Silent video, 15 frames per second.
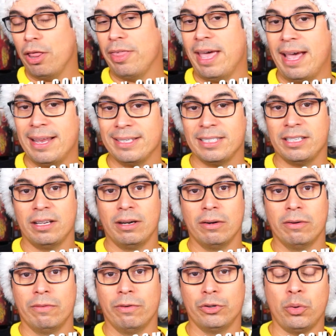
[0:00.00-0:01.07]
that
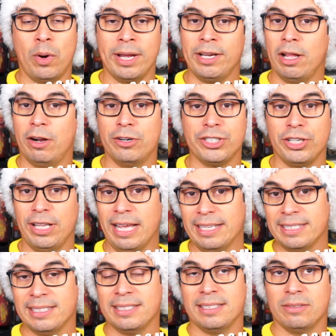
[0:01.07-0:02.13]
for $20 or
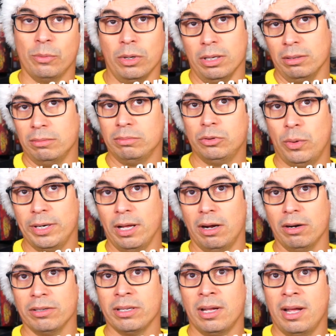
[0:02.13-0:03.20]
less. Well,
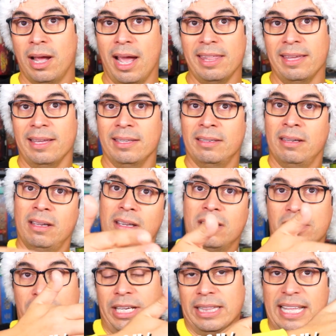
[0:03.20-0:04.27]
$20, and then
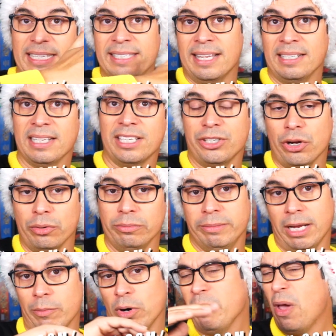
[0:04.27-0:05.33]
you get less things as you go
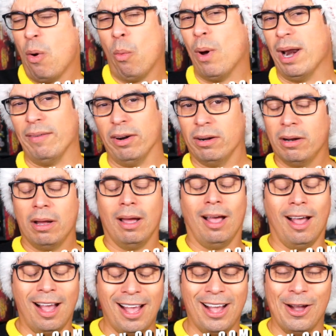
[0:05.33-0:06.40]
down more. Whatever.
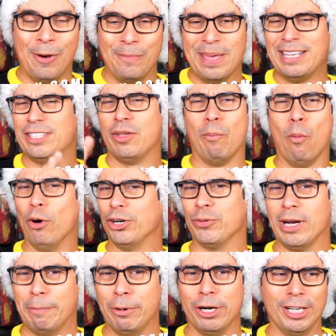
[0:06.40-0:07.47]
That's the worst
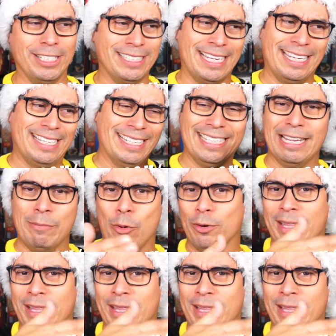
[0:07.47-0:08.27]
way to put it. You say you get more